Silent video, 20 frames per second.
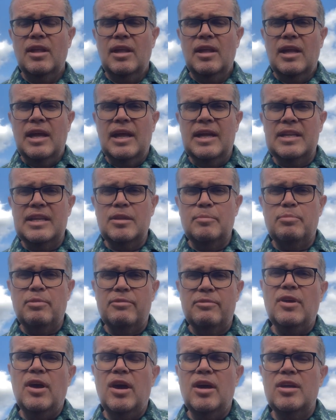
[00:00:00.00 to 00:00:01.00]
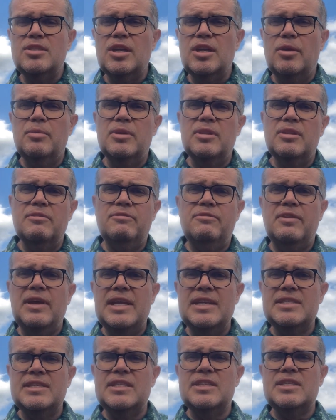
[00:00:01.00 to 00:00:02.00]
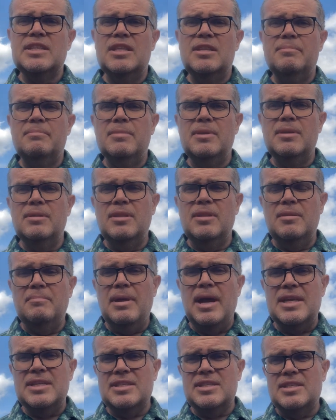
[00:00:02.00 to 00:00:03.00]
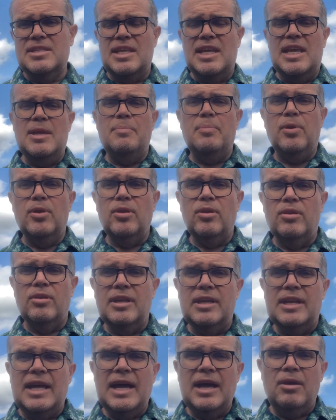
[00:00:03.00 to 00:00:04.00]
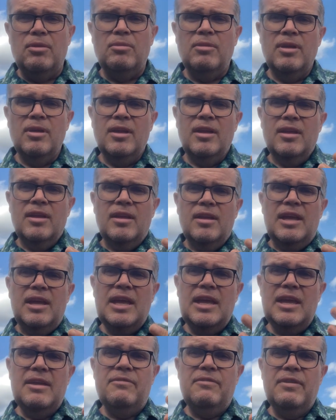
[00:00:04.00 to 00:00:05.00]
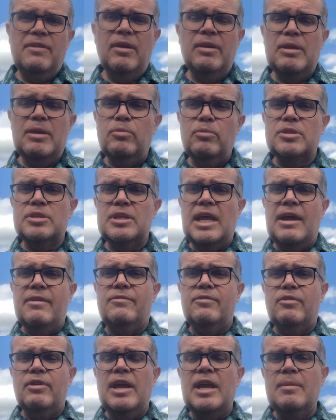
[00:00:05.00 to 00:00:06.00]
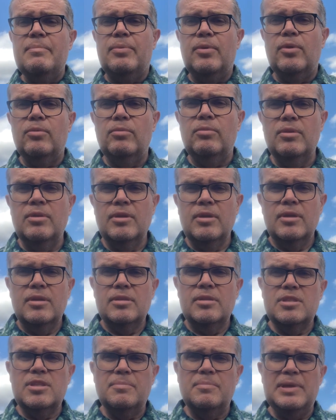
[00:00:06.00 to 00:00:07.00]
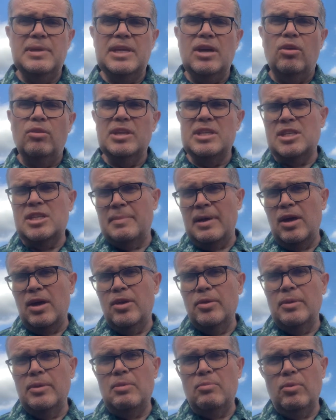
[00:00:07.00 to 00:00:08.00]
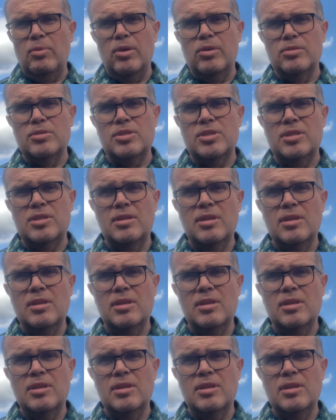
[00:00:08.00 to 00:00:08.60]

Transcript: and the bravado and the faces and the, the masks that he put on and how he felt he wasn't ever able to be honest about who he was.